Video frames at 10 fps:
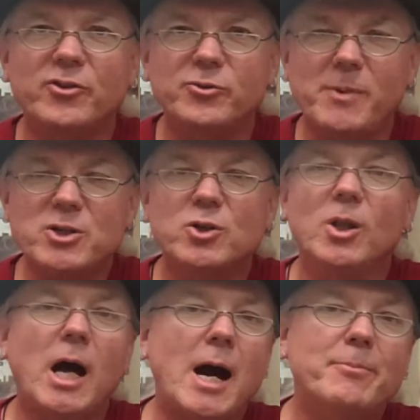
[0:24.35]

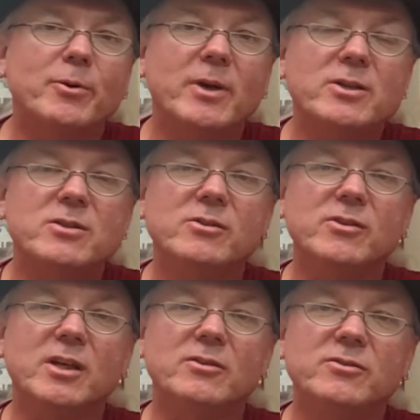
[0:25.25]
Special Operations
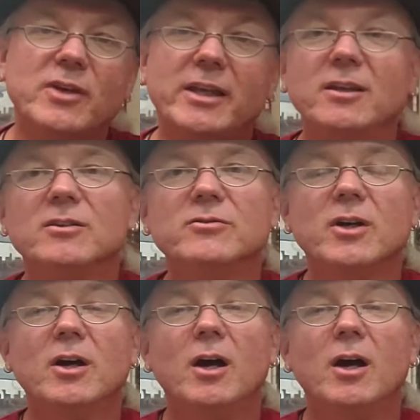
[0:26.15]
Executive,